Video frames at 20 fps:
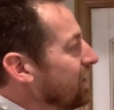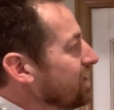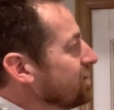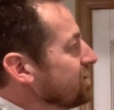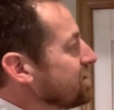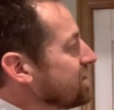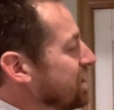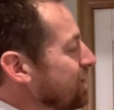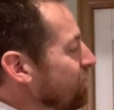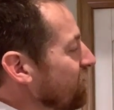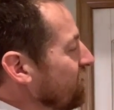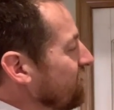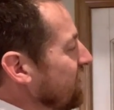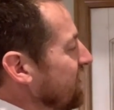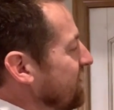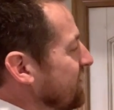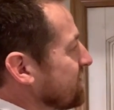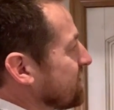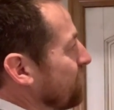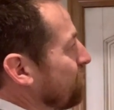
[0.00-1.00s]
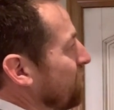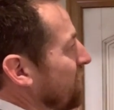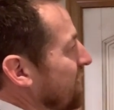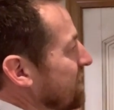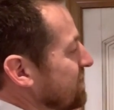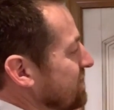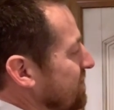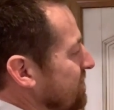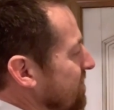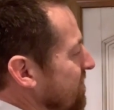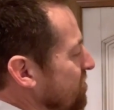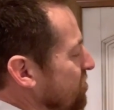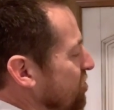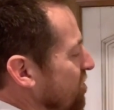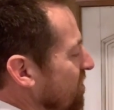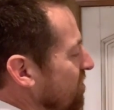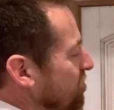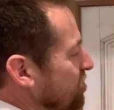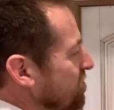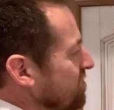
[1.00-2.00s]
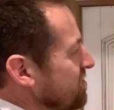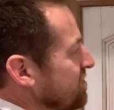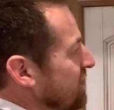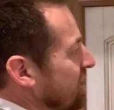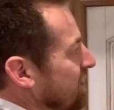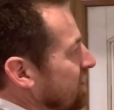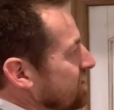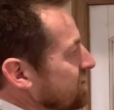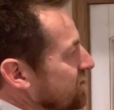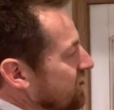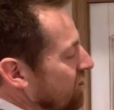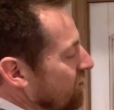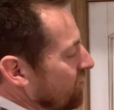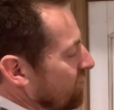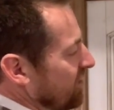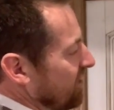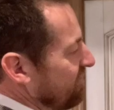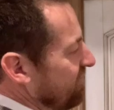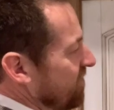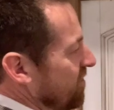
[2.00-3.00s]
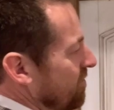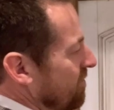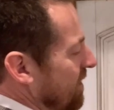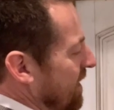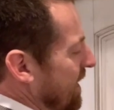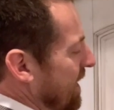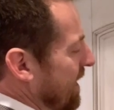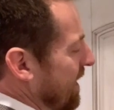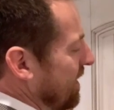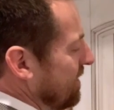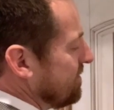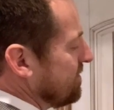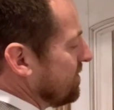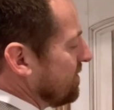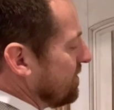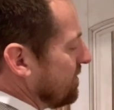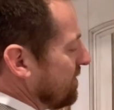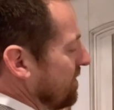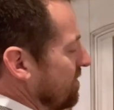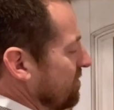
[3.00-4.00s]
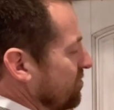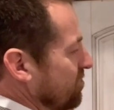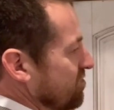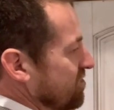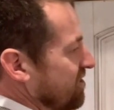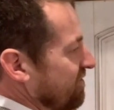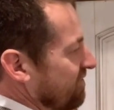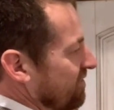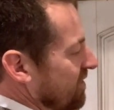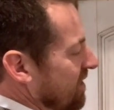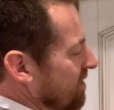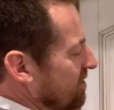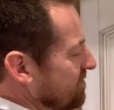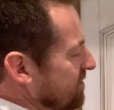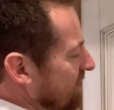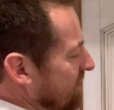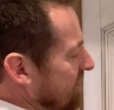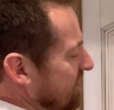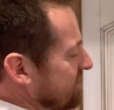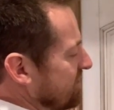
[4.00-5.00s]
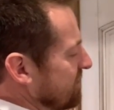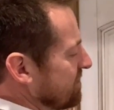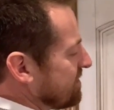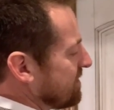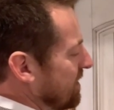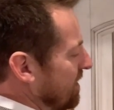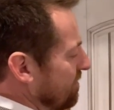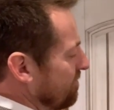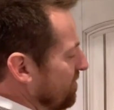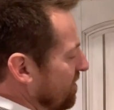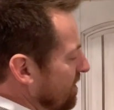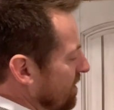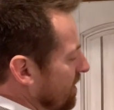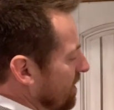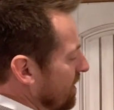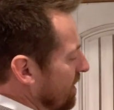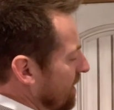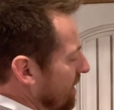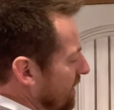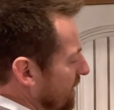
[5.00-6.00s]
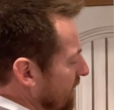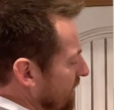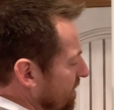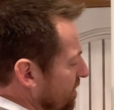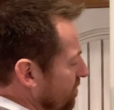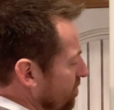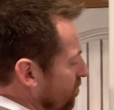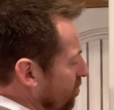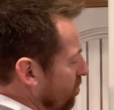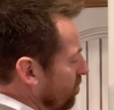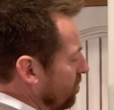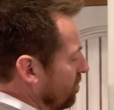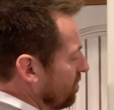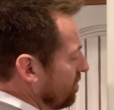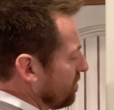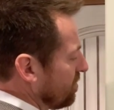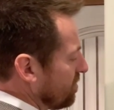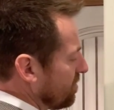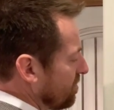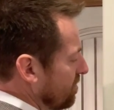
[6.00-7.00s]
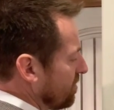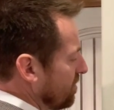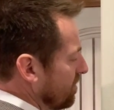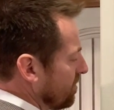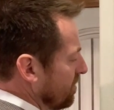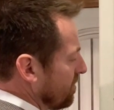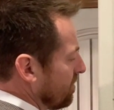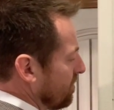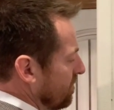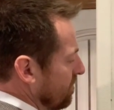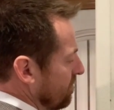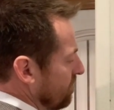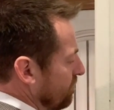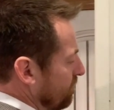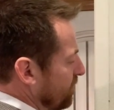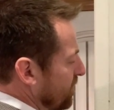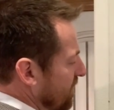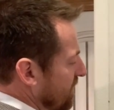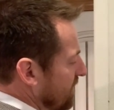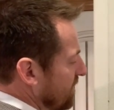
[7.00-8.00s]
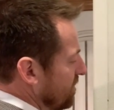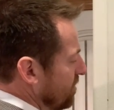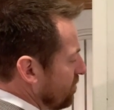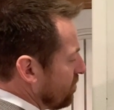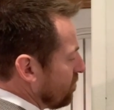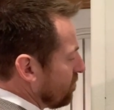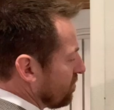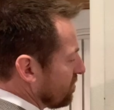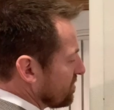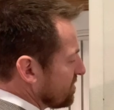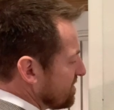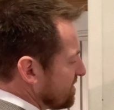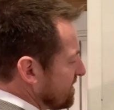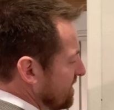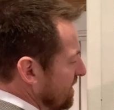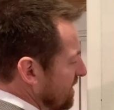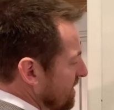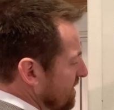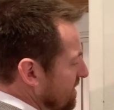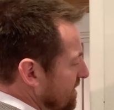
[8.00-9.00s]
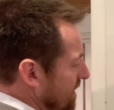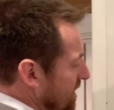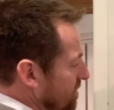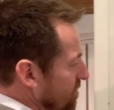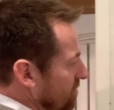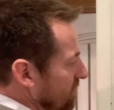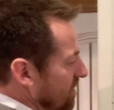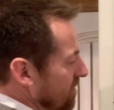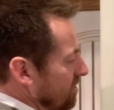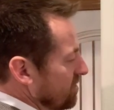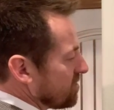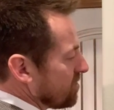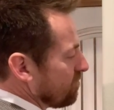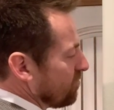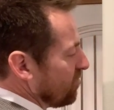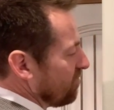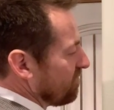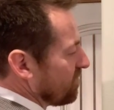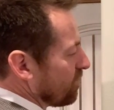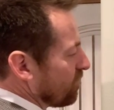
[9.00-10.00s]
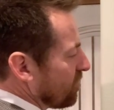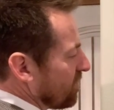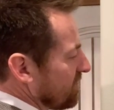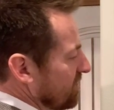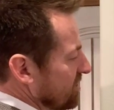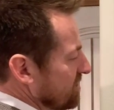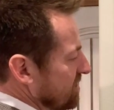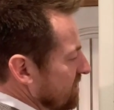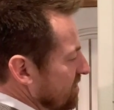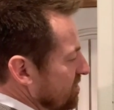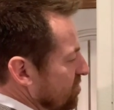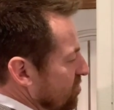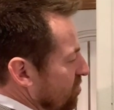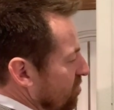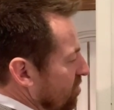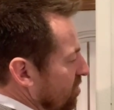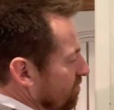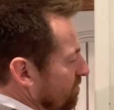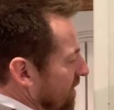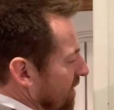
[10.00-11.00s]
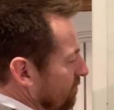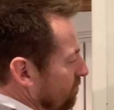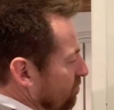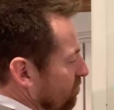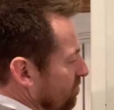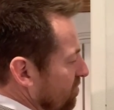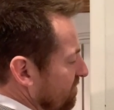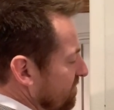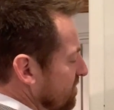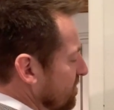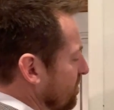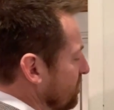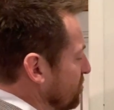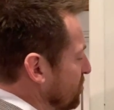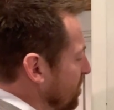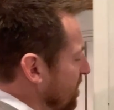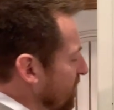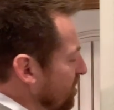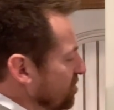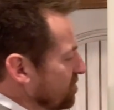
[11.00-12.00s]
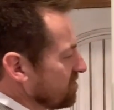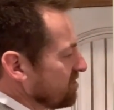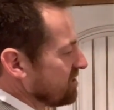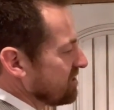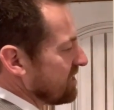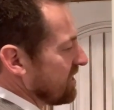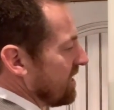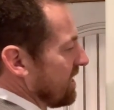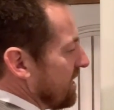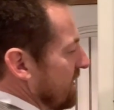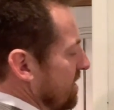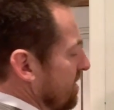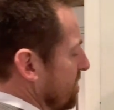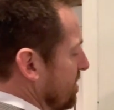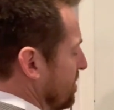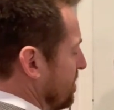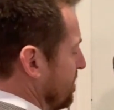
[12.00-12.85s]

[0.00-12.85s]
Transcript: Similarly, this applies to disjunctions. So if you had, I'll use different letters, I guess this time, A or B or C, and you needed to move the parentheses, you could, by rule of association, say